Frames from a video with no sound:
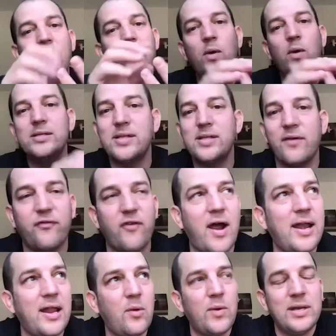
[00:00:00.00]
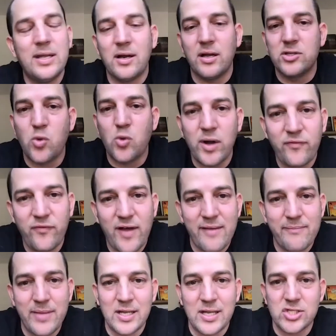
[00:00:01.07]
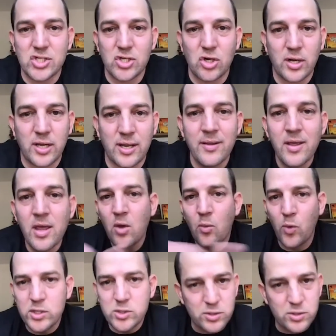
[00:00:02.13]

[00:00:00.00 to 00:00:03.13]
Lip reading: Wednesday, Friday, we did a 25-minute circuit, which was